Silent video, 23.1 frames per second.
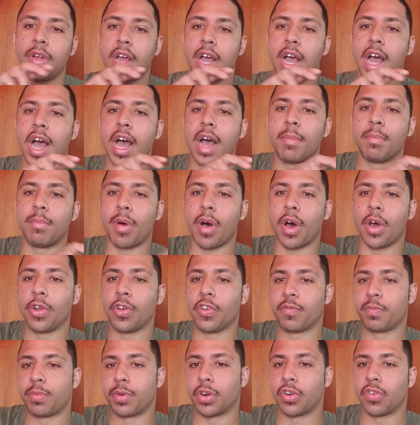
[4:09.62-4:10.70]
model
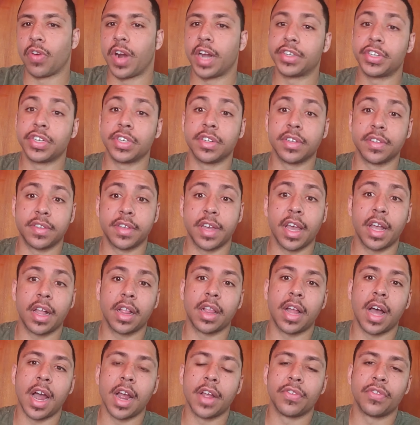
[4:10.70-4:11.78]
of progression to take
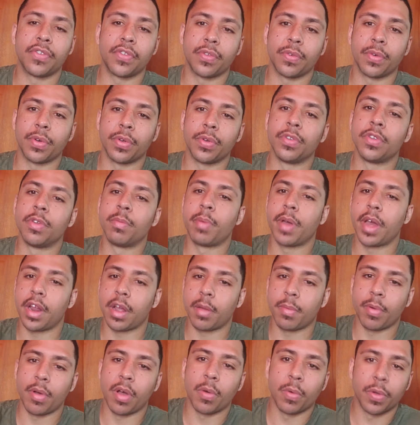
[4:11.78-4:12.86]
clients through depending
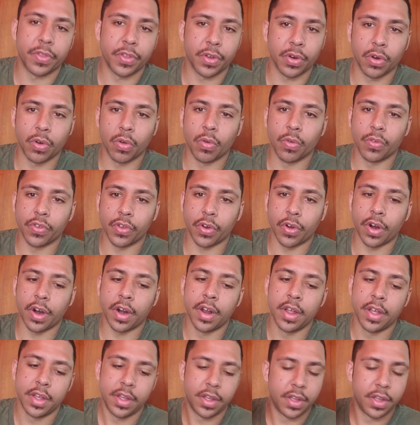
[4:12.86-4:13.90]
upon what their goals are.